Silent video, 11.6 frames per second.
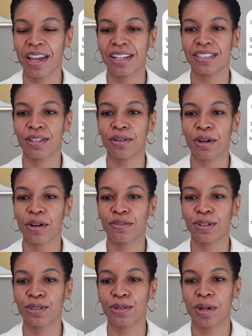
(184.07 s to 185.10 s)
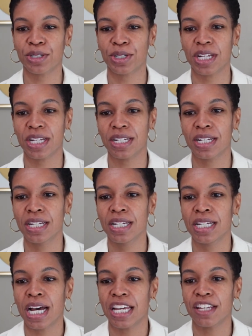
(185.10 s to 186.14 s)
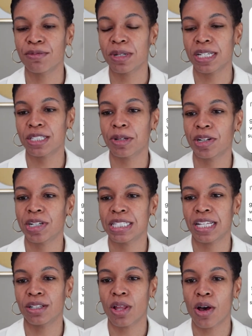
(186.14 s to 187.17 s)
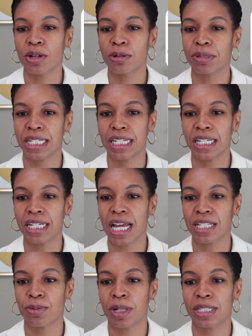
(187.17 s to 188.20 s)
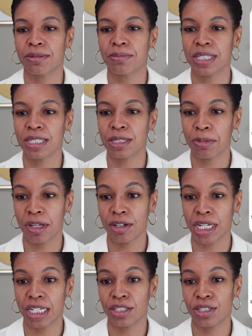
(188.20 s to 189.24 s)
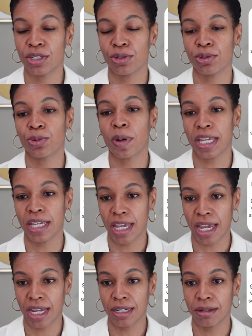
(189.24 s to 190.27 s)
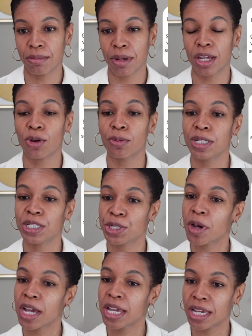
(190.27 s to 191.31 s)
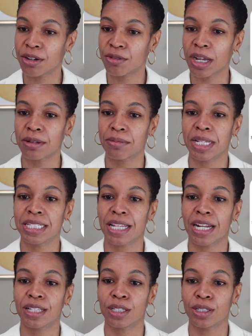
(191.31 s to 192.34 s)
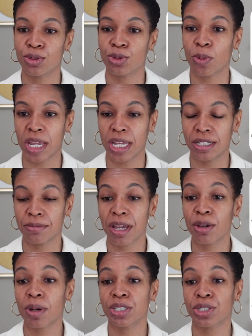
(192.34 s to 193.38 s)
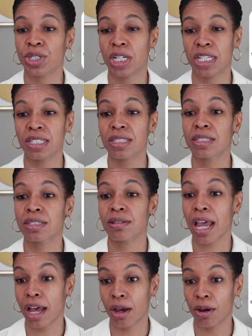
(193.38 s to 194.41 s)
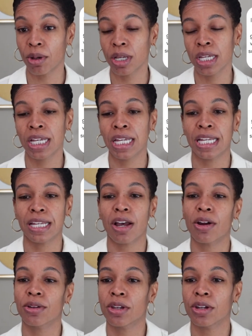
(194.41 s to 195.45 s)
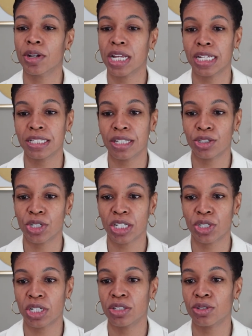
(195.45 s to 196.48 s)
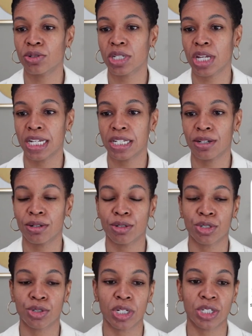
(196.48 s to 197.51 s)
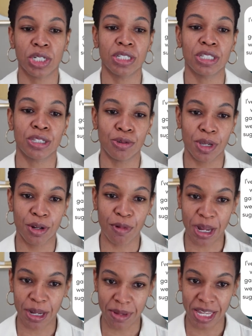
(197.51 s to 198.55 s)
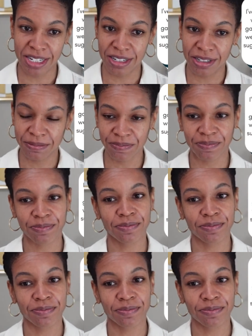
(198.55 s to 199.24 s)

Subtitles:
Okay, so our first question. I've been experiencing long bleeding as well as missed periods due to weight gain. My OBGYN recommends that I lose weight. My question is, how? Are there any suggestions or dietary restrictions you can recommend?